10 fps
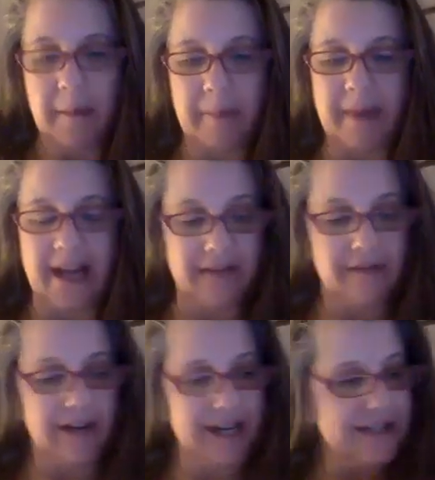But I
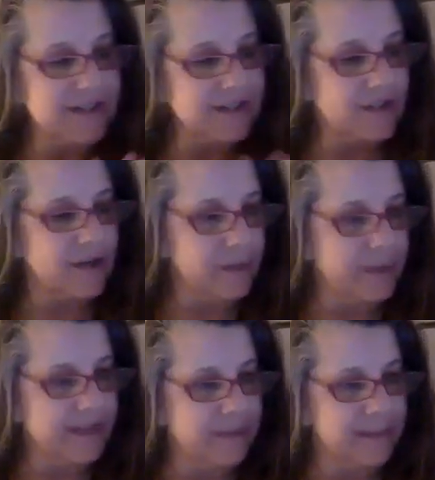really saw
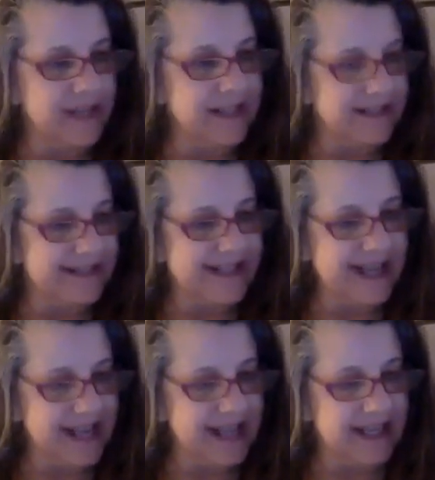with being
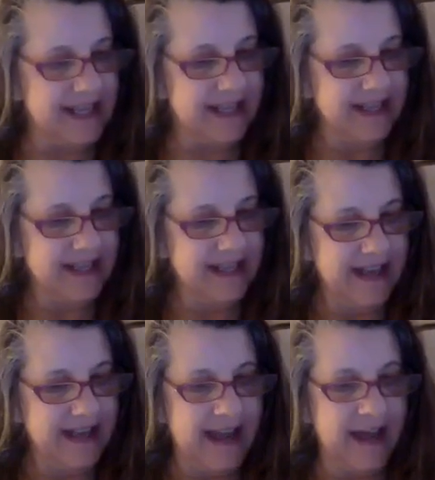sick
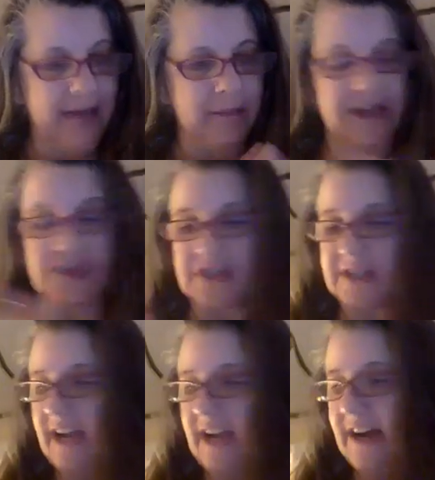how much
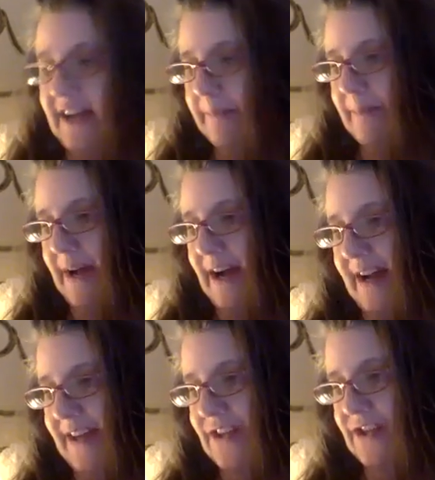time
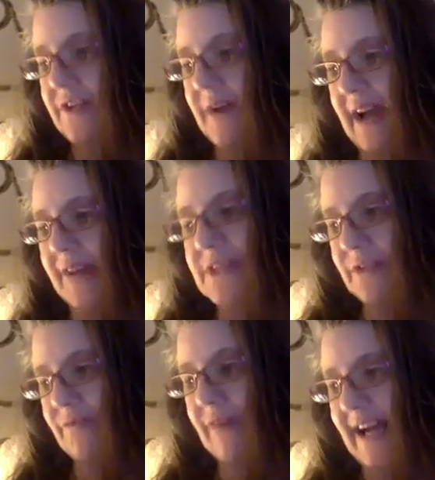I do have
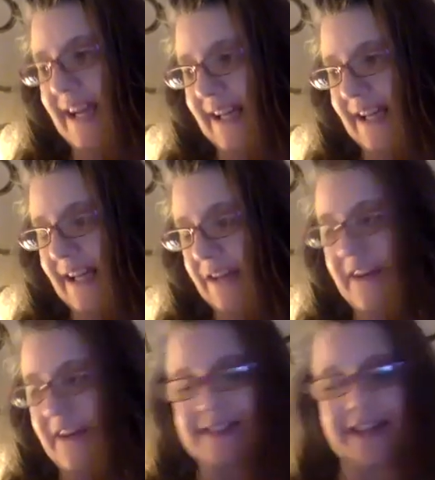to write if
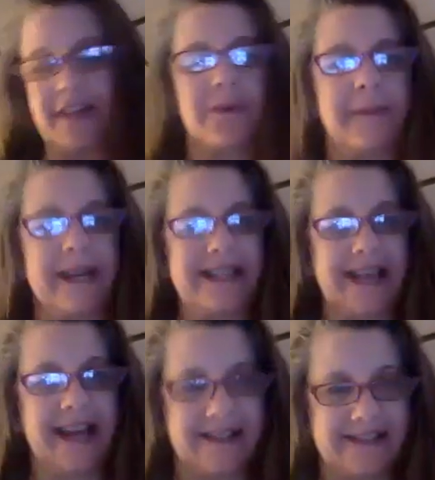I schedule my
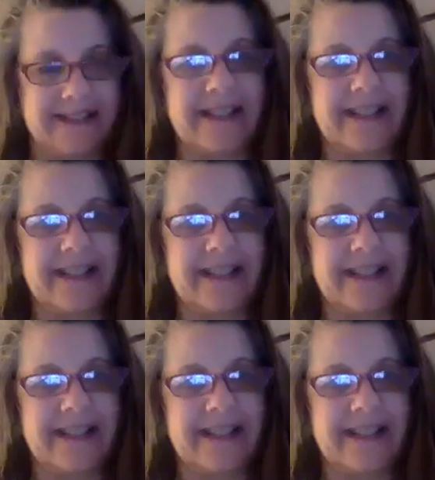days,